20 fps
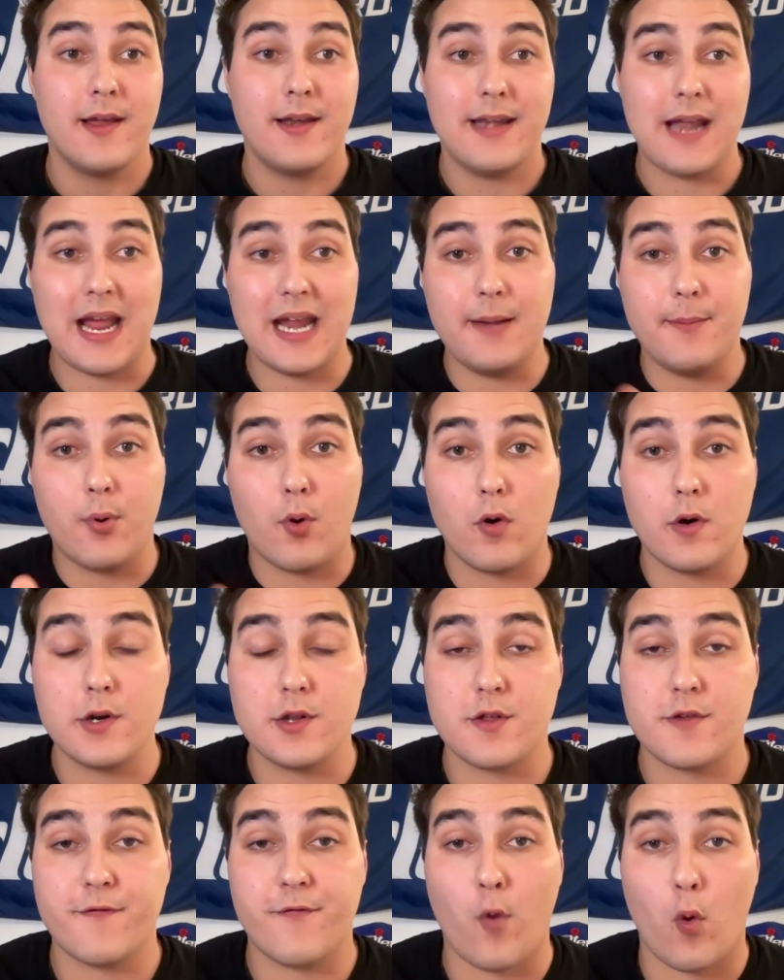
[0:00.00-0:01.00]
9
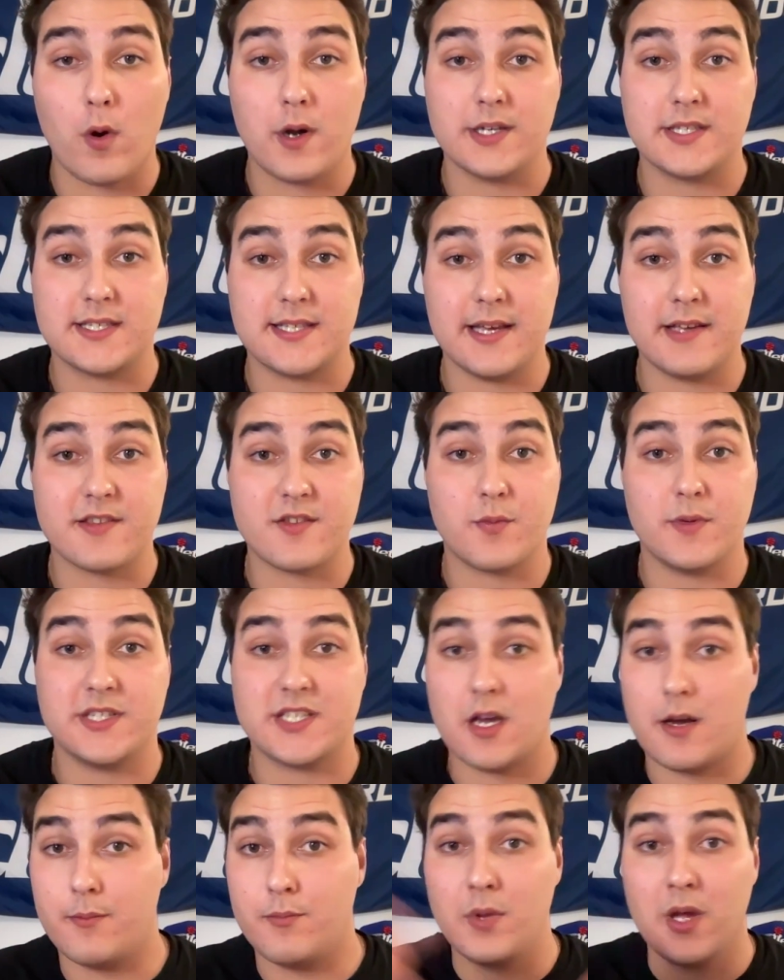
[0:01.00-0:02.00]
boards, 4 assists. We
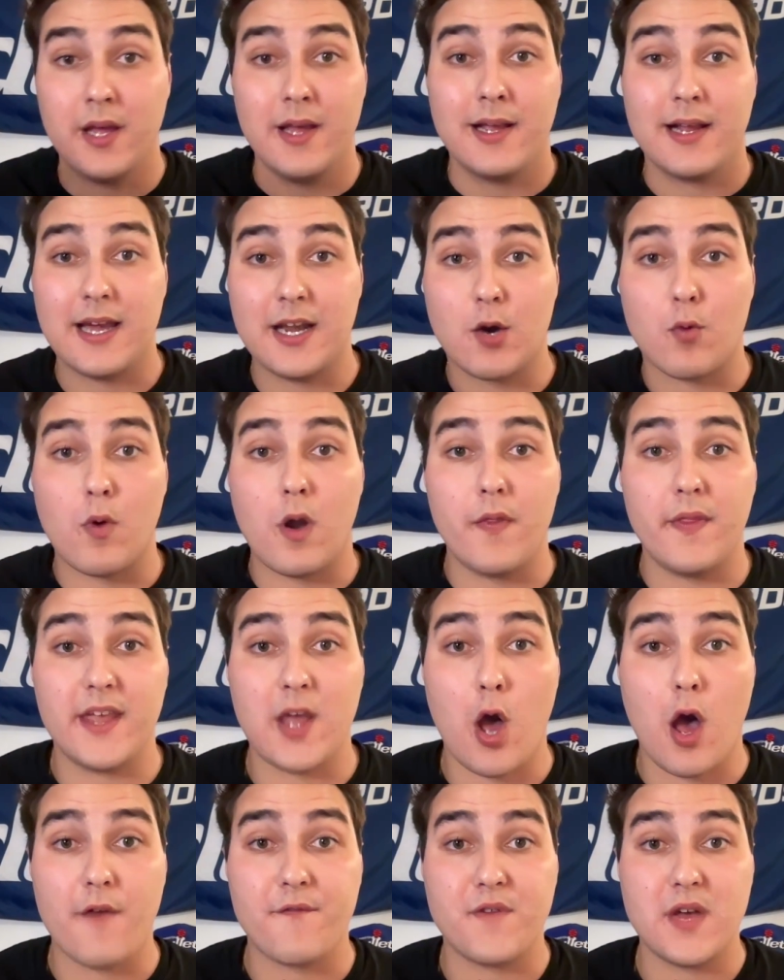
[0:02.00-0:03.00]
saw him kind of run the
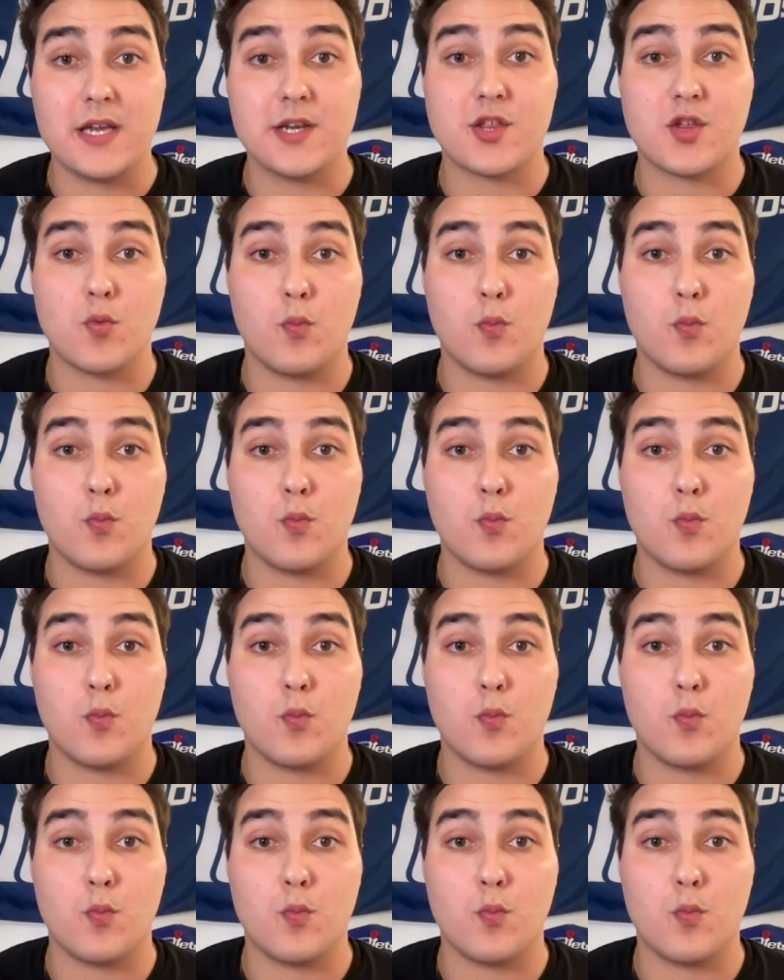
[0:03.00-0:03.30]
offense